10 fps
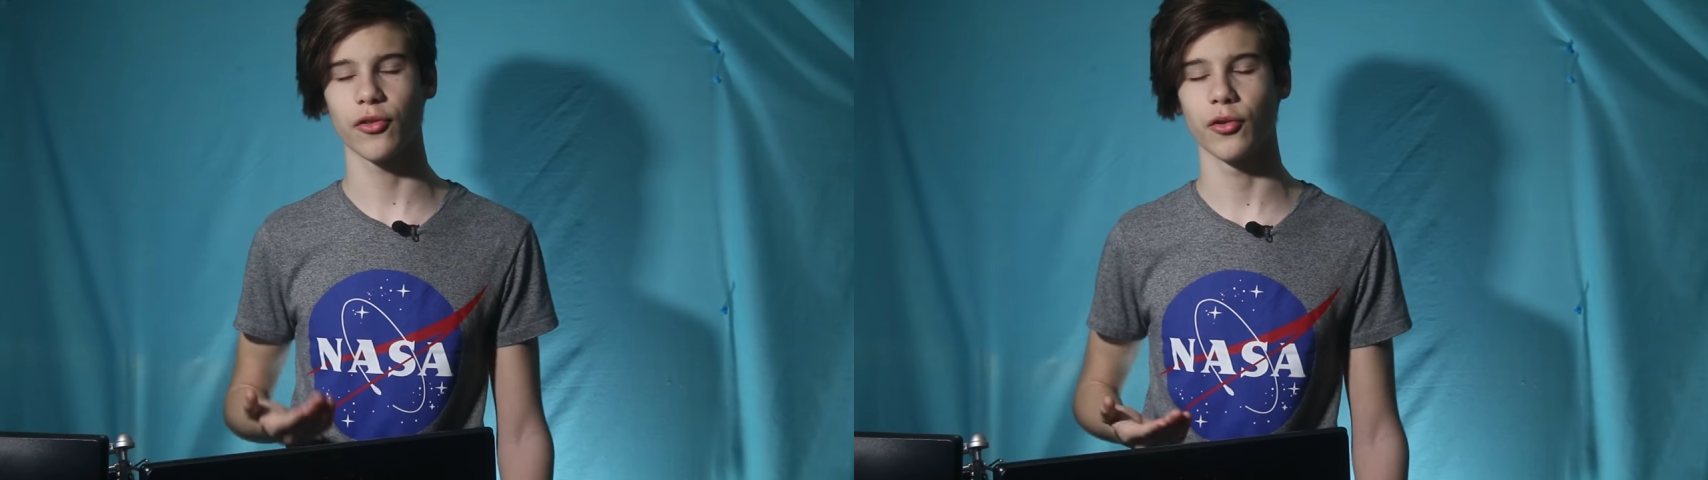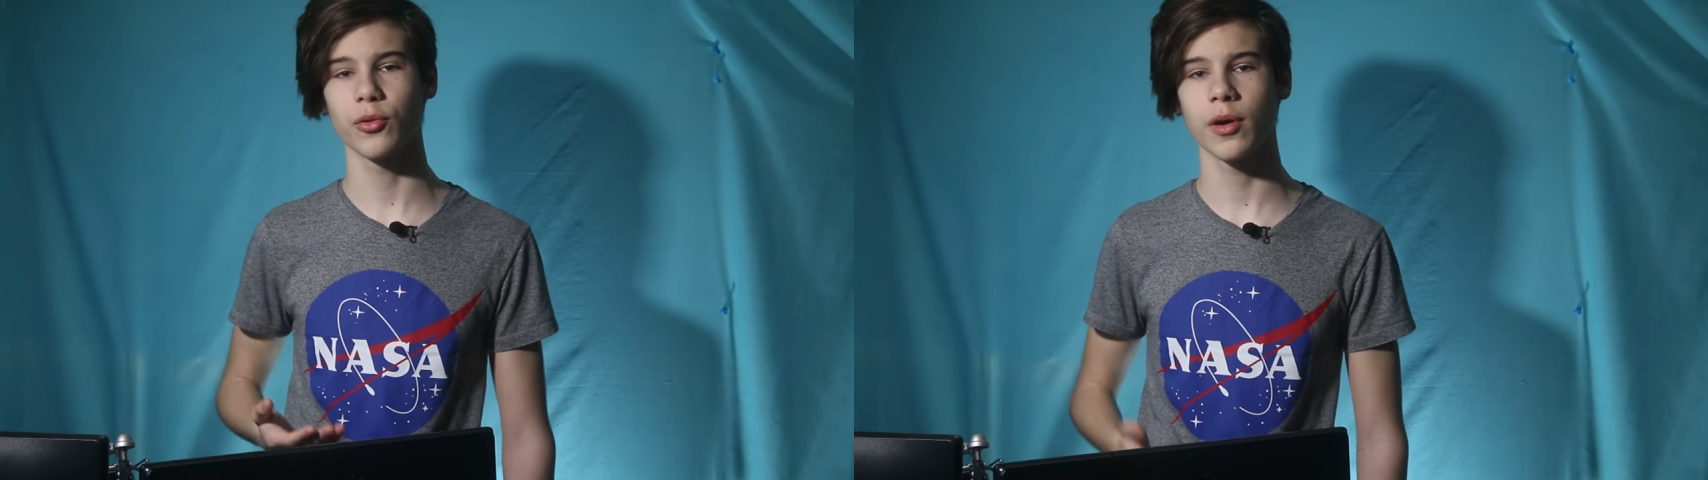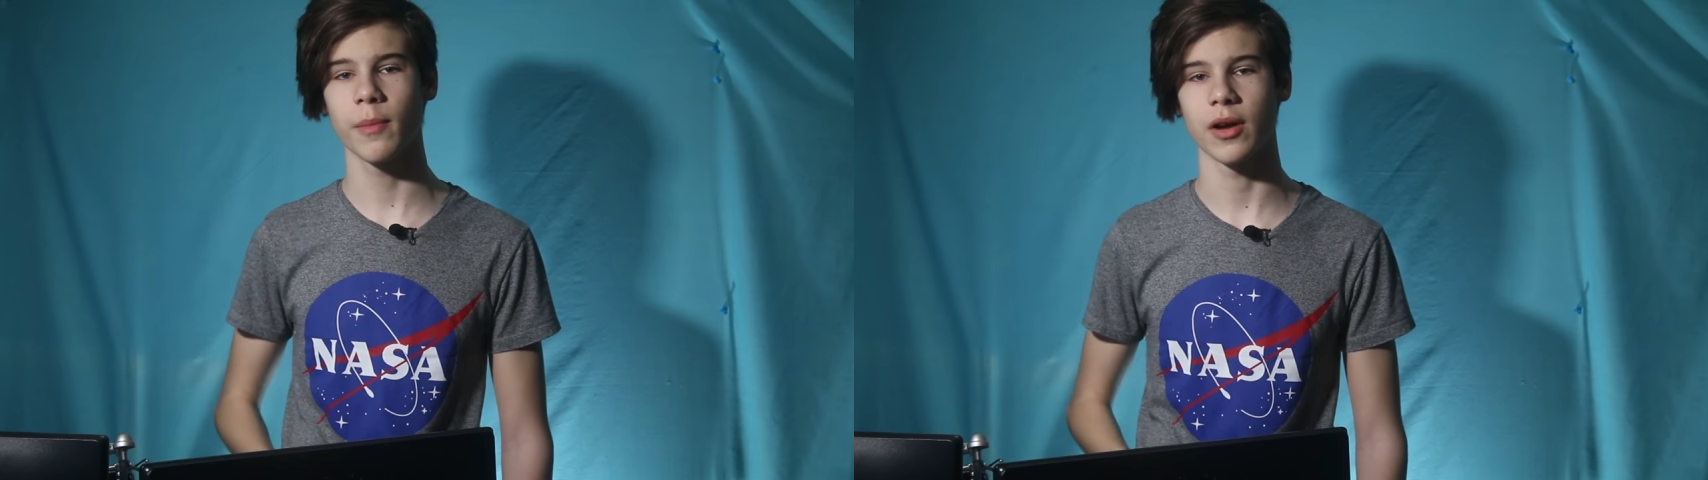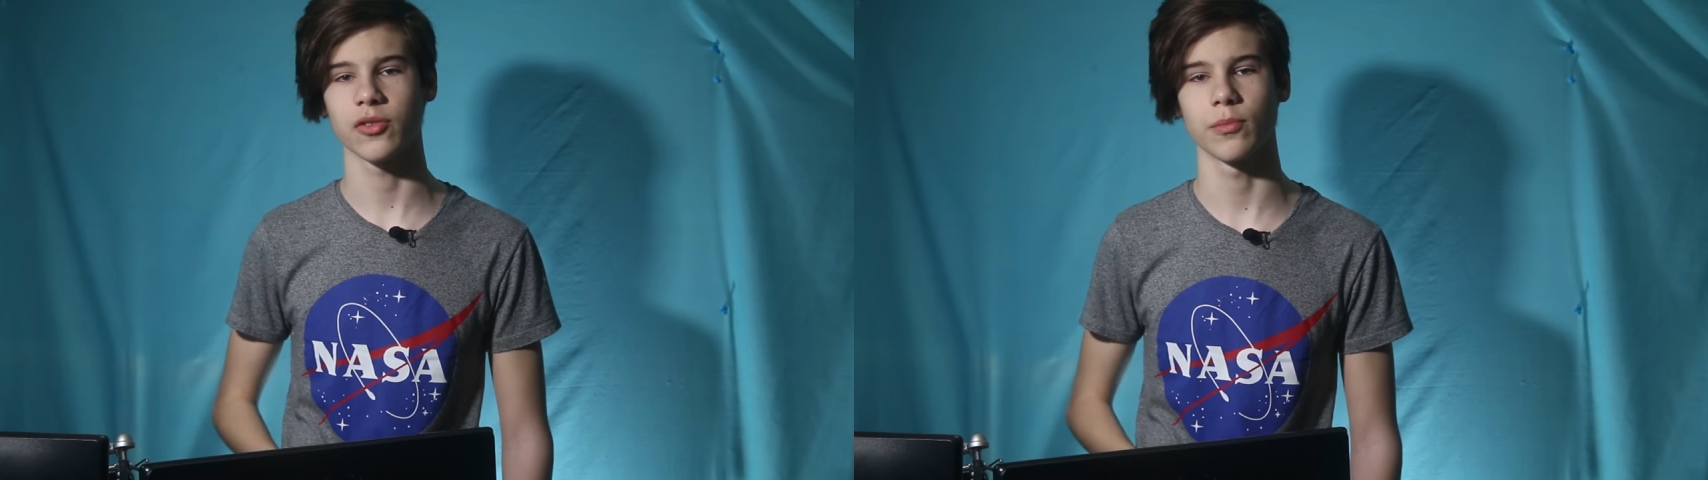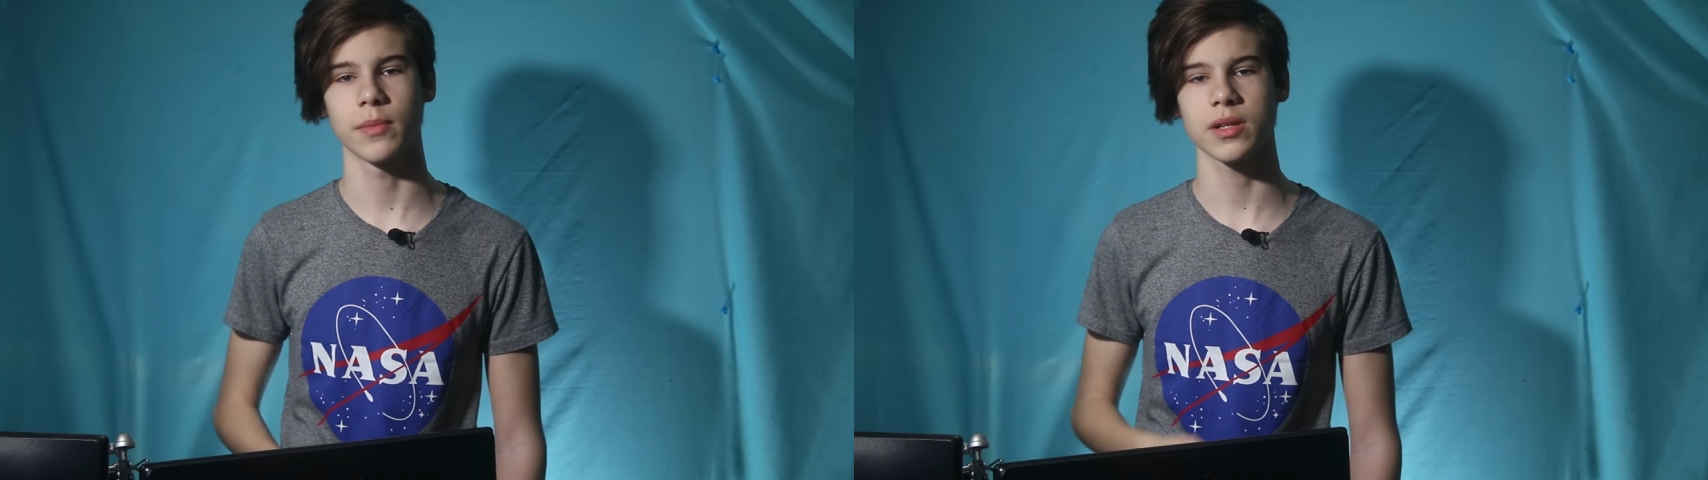two
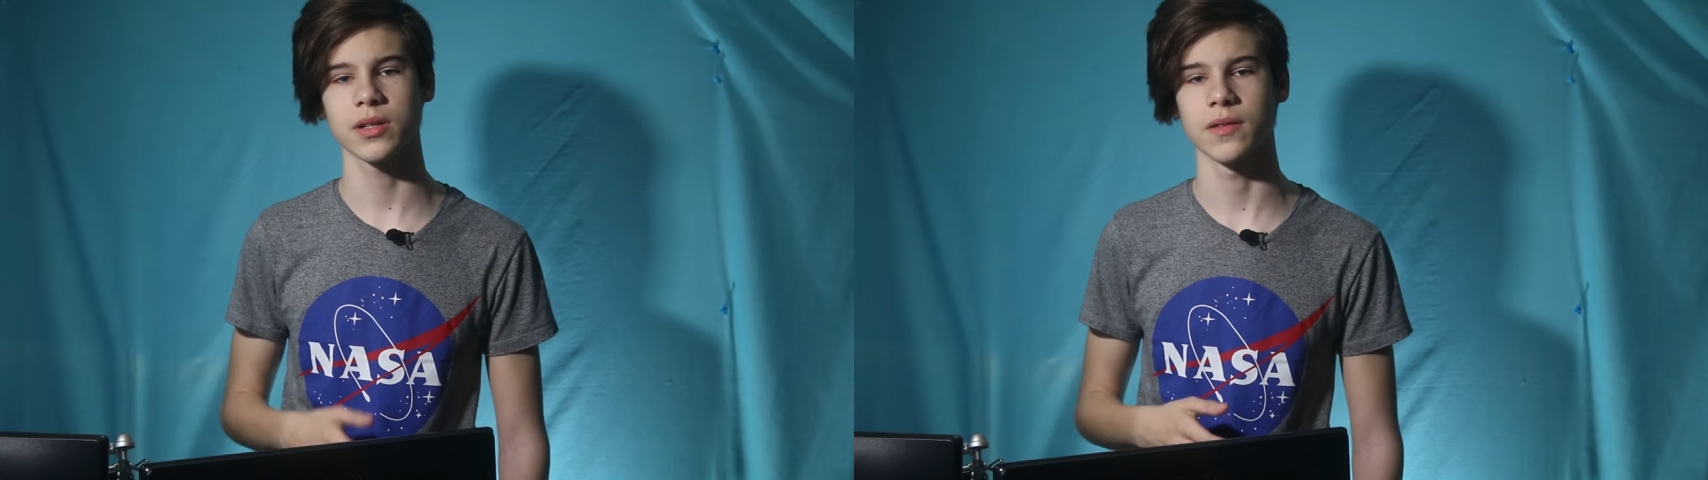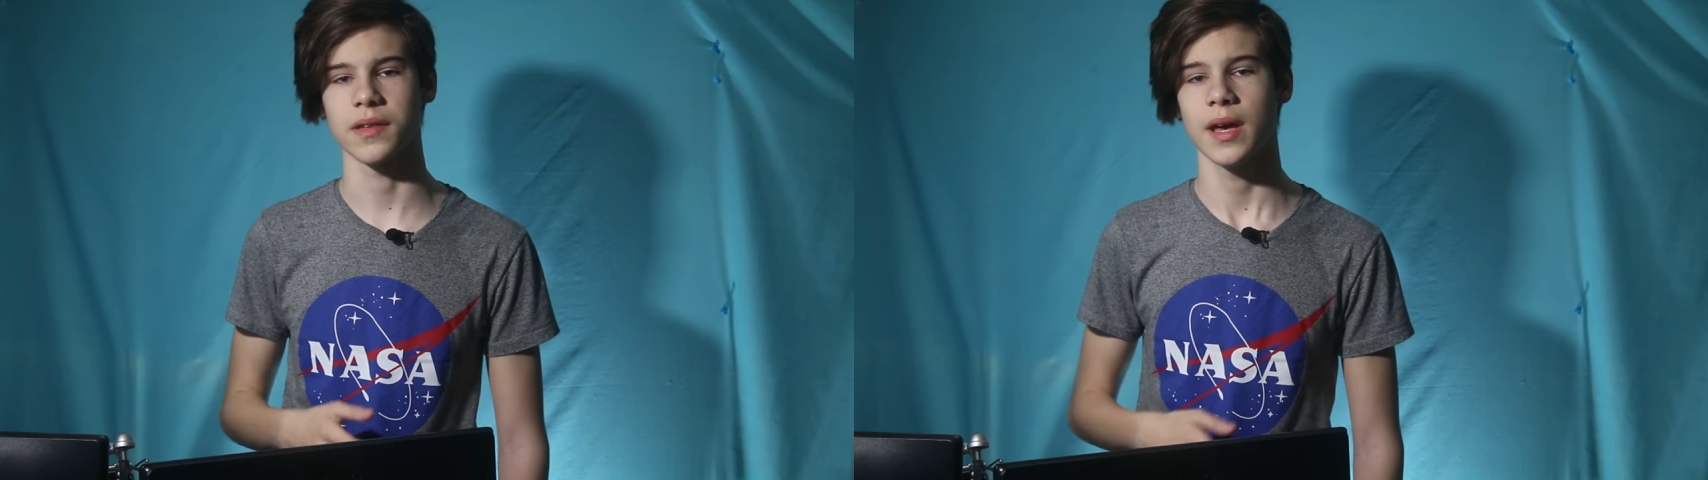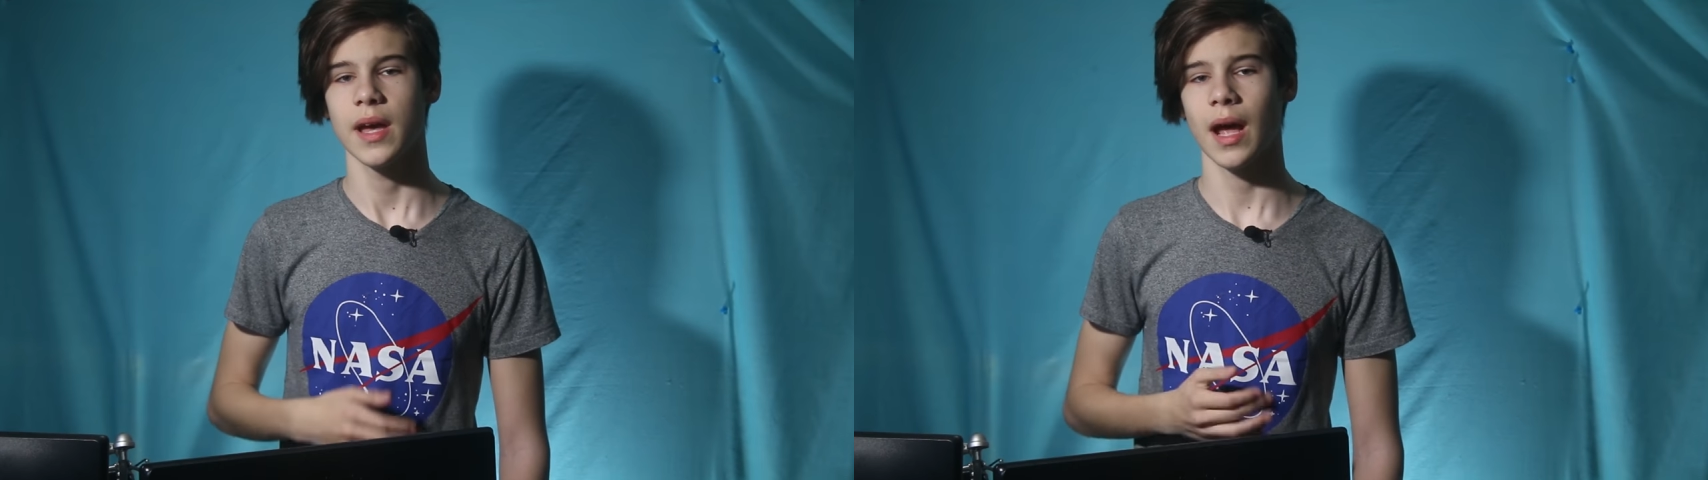commercial missions,